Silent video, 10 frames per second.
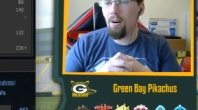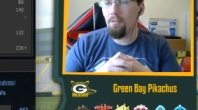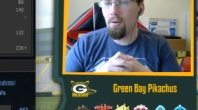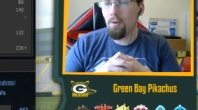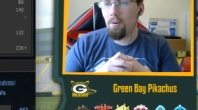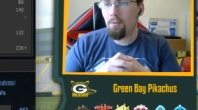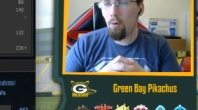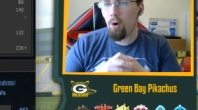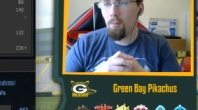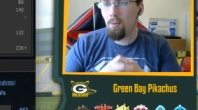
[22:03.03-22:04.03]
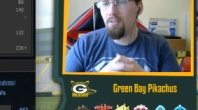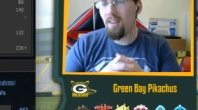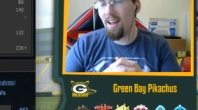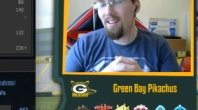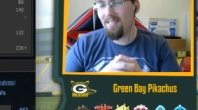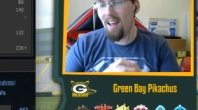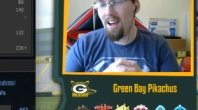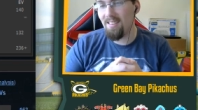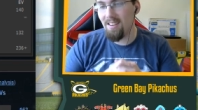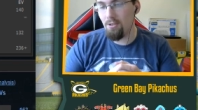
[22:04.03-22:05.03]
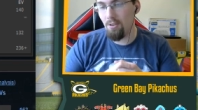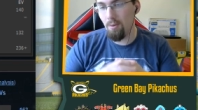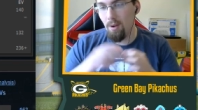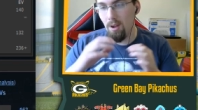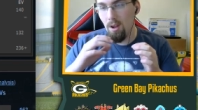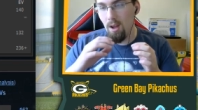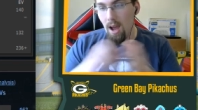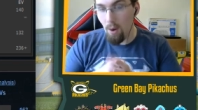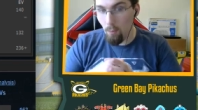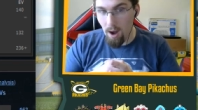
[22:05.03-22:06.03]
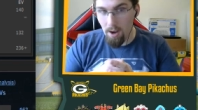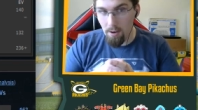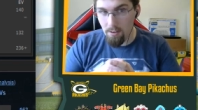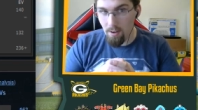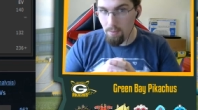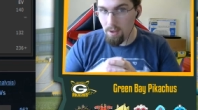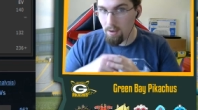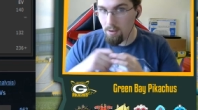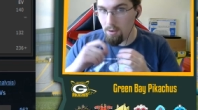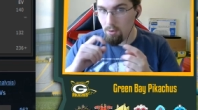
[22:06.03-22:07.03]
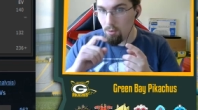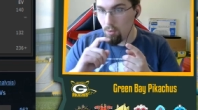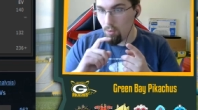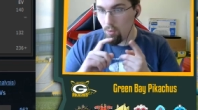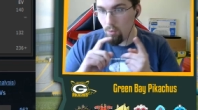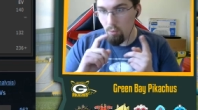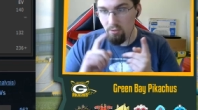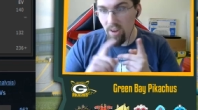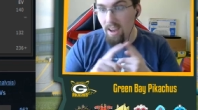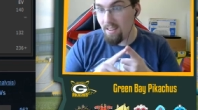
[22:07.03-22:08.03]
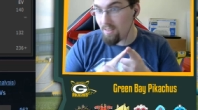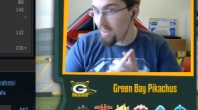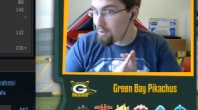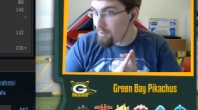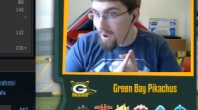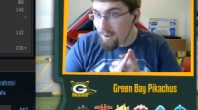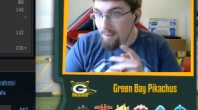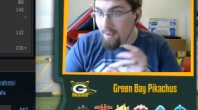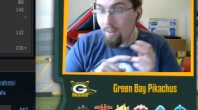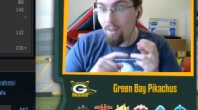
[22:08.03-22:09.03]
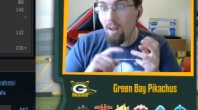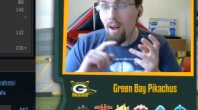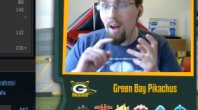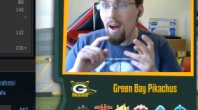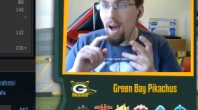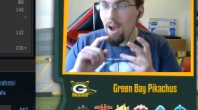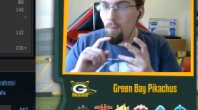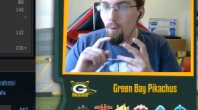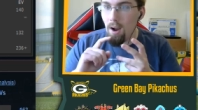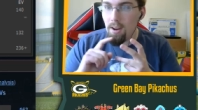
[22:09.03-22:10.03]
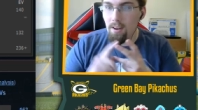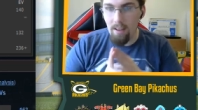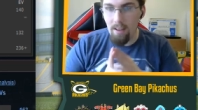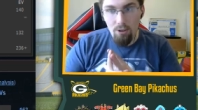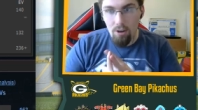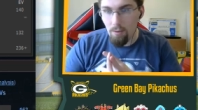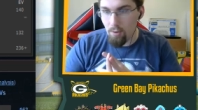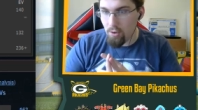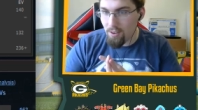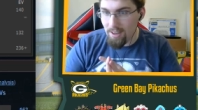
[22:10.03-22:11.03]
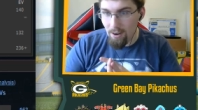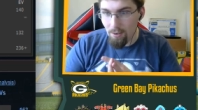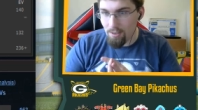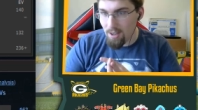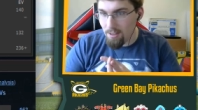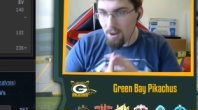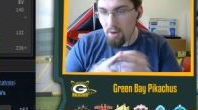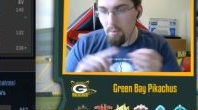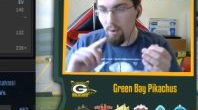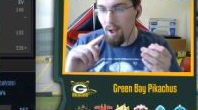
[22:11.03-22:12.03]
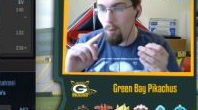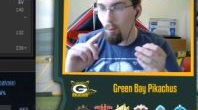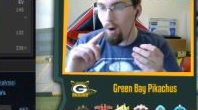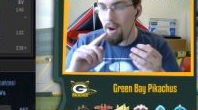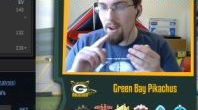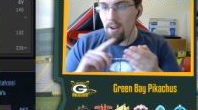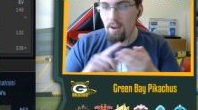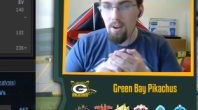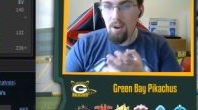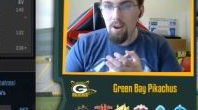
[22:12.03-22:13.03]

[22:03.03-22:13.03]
of four move slot syndrome. I wanted something to phase like Dragon Tail. I wanted electric coverage for Gyarados like Thunderbolt. I wanted